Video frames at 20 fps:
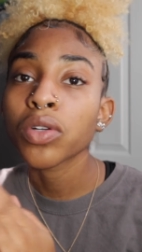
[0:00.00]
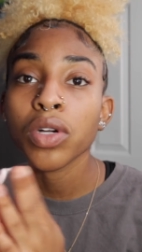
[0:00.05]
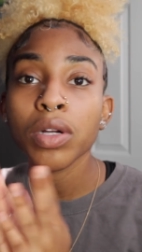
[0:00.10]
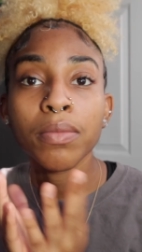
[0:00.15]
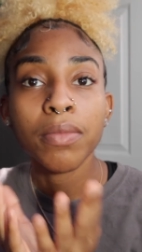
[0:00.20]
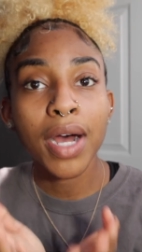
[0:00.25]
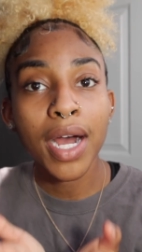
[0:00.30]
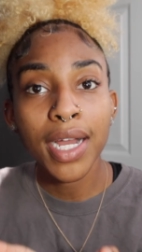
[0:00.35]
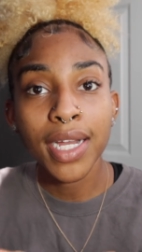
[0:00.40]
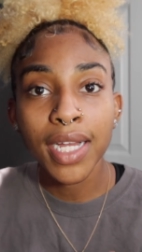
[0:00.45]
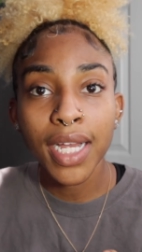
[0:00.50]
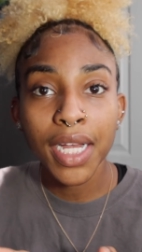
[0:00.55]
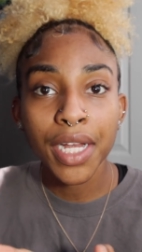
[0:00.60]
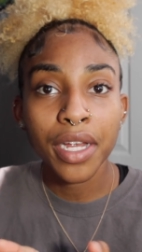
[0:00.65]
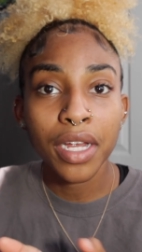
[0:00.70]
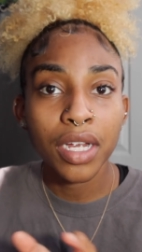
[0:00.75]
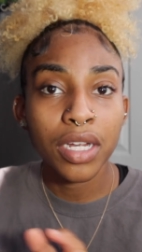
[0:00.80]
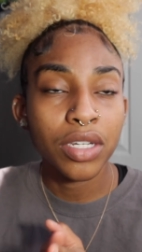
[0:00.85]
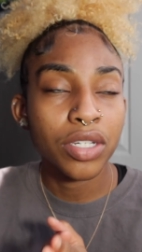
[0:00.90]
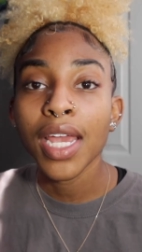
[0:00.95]
or my
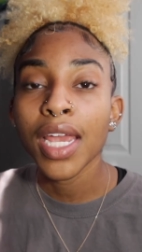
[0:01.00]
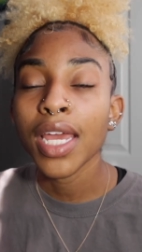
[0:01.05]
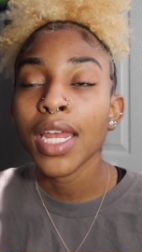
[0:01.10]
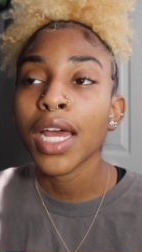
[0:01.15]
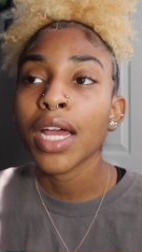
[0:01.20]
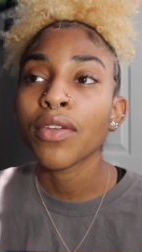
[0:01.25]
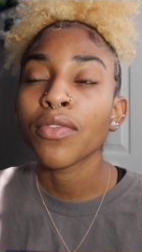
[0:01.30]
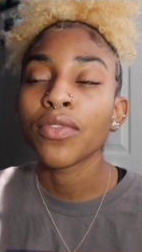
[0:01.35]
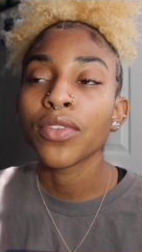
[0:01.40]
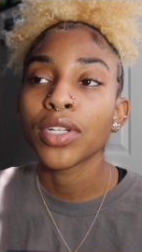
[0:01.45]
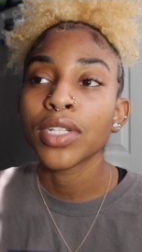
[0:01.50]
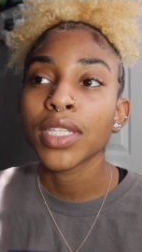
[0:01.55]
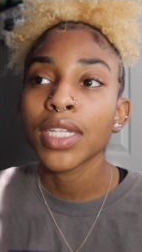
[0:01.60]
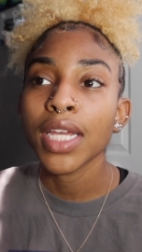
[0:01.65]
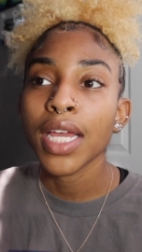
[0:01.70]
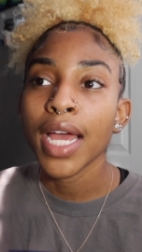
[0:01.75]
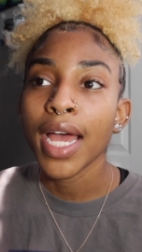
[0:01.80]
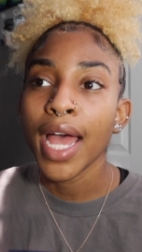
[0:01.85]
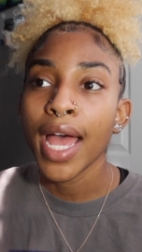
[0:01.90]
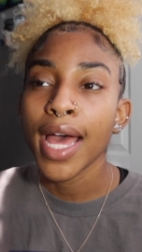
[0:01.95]
age, and I really
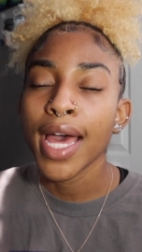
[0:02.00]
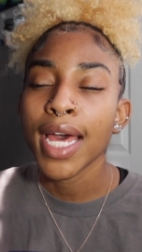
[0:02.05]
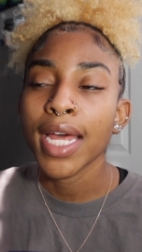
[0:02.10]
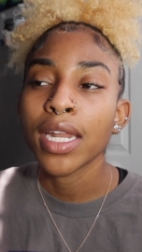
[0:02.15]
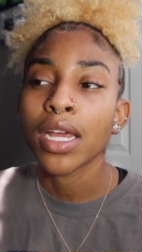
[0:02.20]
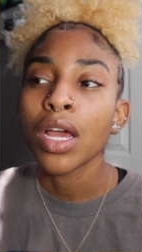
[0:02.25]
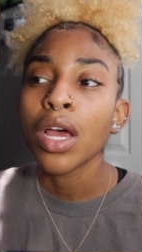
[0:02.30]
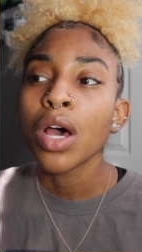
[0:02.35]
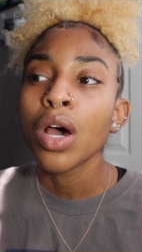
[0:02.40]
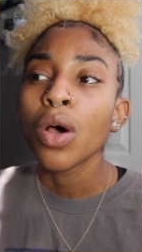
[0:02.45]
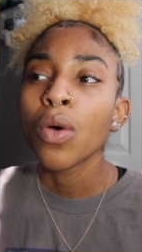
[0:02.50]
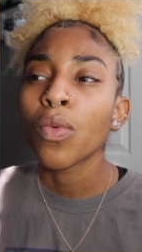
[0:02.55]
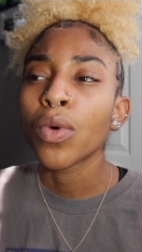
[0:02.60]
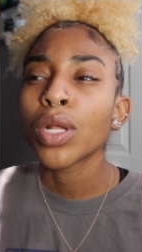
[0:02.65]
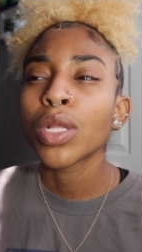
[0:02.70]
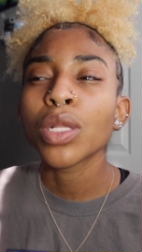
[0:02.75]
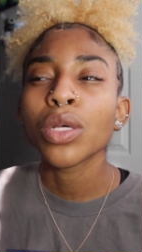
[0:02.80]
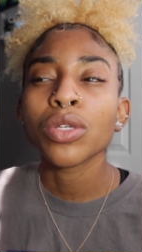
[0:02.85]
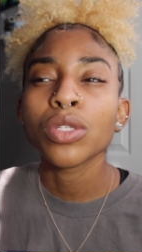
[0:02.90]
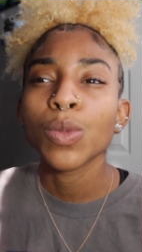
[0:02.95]
had
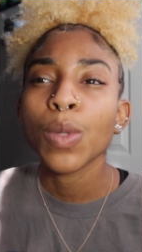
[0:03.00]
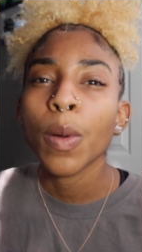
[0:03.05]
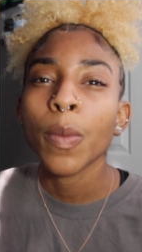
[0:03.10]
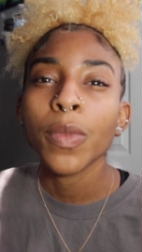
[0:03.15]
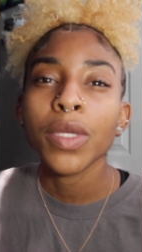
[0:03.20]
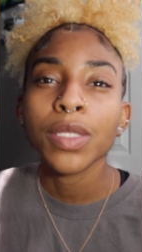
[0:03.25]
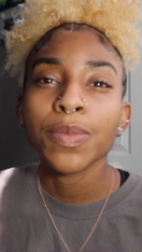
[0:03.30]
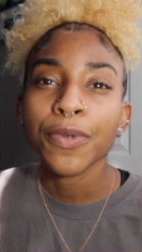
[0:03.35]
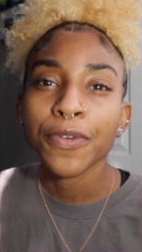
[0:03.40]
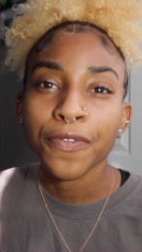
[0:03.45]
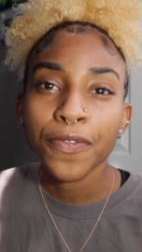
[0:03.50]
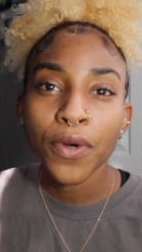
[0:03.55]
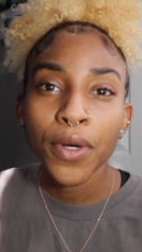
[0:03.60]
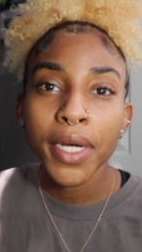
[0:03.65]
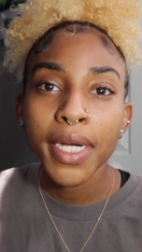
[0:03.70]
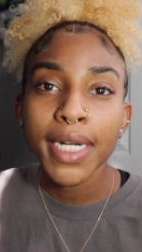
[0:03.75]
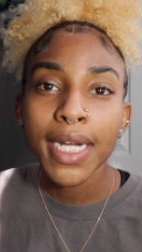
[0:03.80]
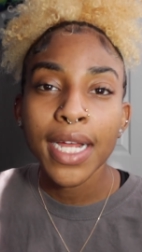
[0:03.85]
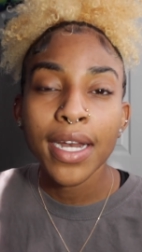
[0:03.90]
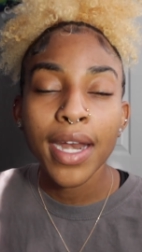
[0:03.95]
one of those moments
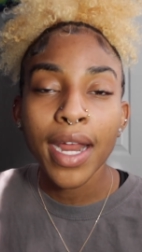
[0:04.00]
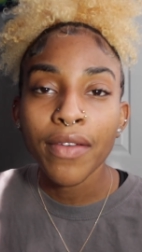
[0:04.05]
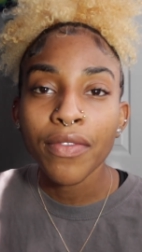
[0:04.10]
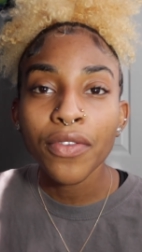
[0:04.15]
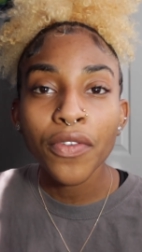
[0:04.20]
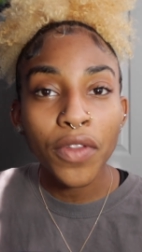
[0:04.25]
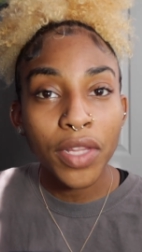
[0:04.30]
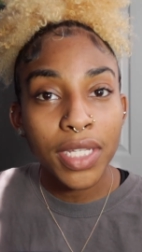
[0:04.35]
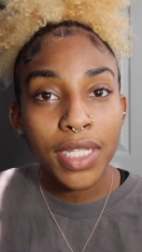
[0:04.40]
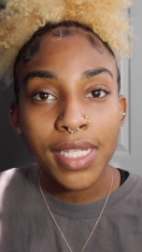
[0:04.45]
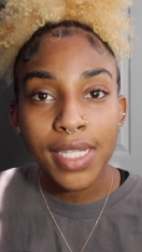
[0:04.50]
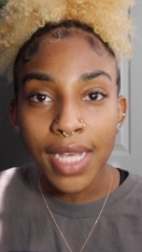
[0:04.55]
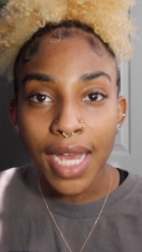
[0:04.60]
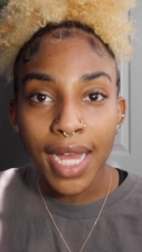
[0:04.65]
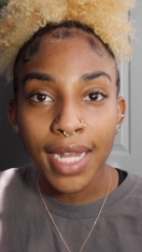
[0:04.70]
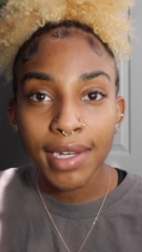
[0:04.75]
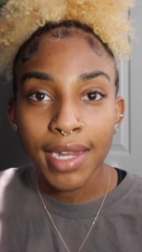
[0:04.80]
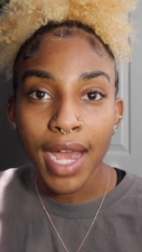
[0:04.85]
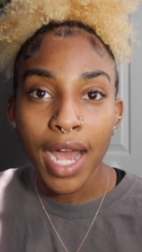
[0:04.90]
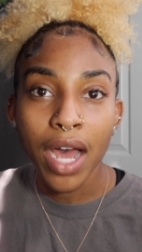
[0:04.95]
before, and I never really
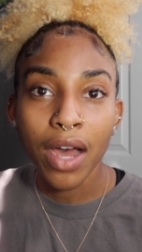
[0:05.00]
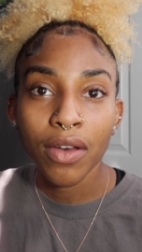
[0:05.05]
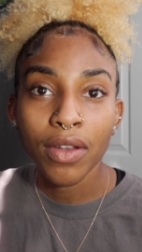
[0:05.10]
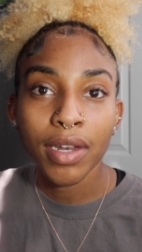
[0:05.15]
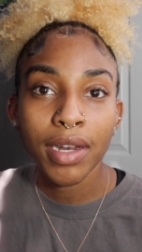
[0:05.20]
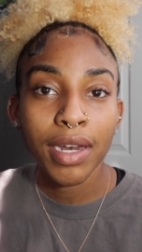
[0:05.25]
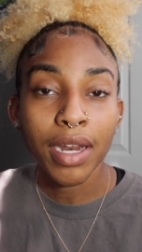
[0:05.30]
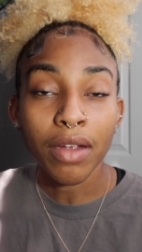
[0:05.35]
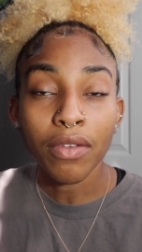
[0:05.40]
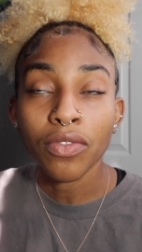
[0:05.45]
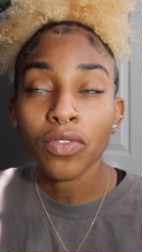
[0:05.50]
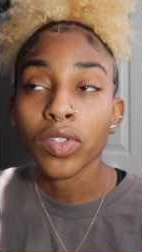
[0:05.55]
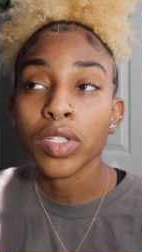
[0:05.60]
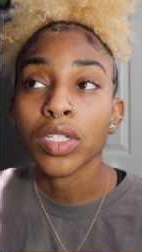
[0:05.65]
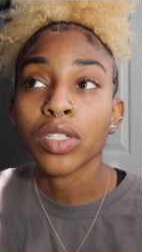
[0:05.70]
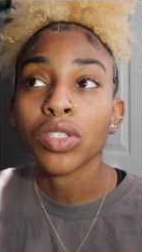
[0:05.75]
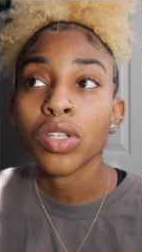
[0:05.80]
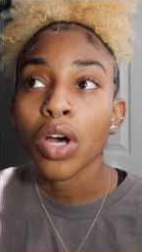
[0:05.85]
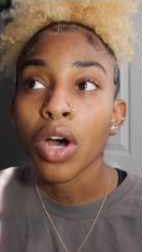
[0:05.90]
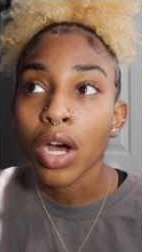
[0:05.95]
sat down and never
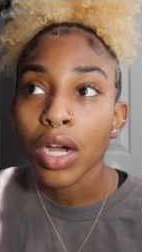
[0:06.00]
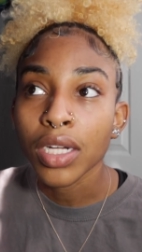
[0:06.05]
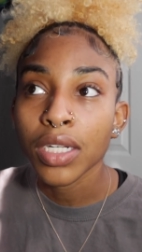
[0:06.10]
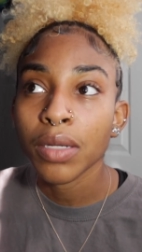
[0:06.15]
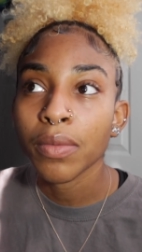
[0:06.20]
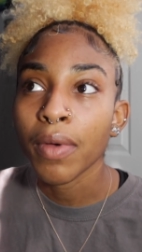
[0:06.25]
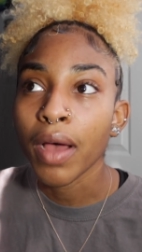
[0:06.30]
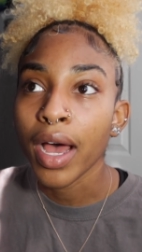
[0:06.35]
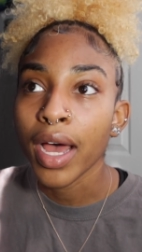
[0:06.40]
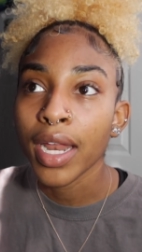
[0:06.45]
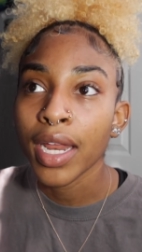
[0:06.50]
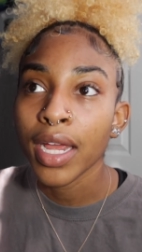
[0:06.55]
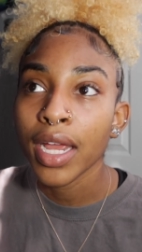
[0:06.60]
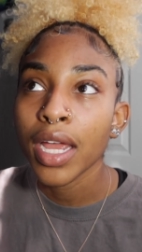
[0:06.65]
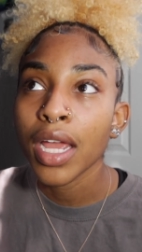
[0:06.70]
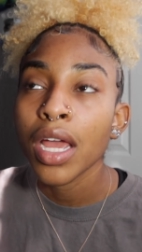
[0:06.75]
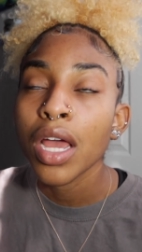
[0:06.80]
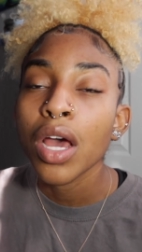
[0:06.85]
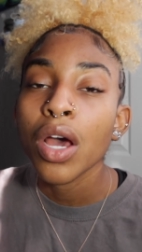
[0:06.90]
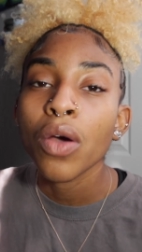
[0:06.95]
really talked about
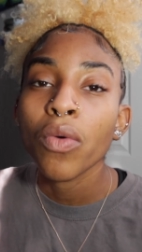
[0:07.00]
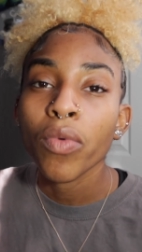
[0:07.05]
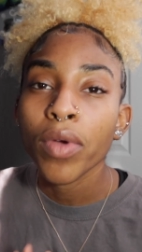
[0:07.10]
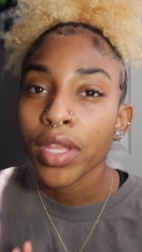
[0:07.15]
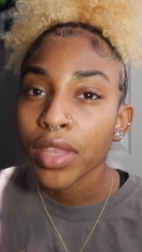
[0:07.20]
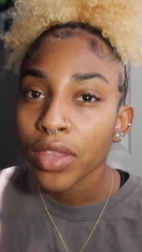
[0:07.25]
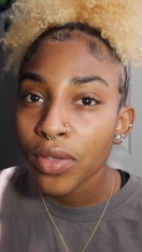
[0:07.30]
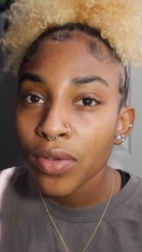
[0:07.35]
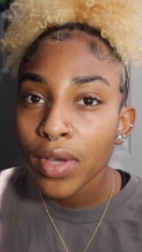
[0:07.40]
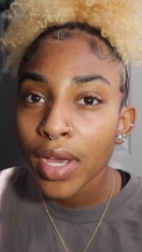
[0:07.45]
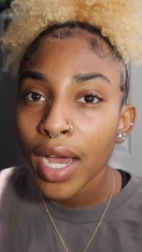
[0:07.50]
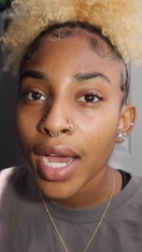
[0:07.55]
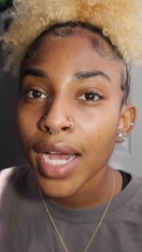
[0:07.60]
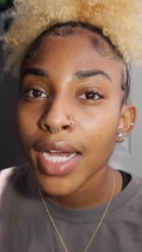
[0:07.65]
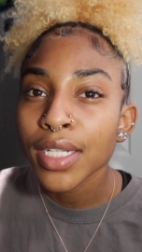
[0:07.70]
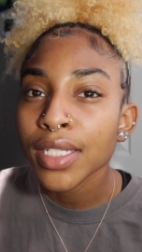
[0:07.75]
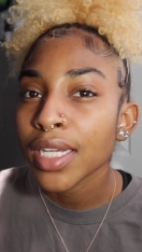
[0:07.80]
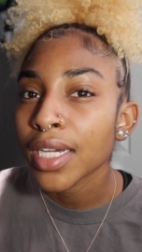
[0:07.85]
it with you guys.